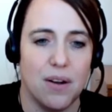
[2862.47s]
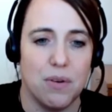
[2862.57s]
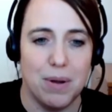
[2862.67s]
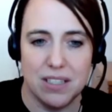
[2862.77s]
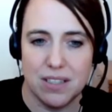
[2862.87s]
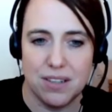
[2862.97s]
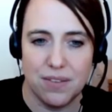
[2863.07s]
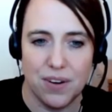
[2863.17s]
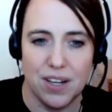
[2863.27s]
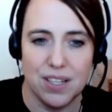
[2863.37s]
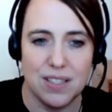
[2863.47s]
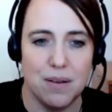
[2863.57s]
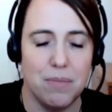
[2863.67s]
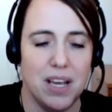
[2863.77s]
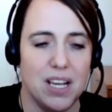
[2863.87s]
remains a difference
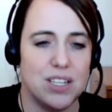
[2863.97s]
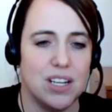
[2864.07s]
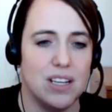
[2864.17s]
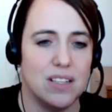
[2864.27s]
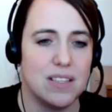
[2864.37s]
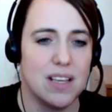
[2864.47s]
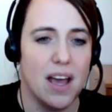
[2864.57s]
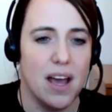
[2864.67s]
in patients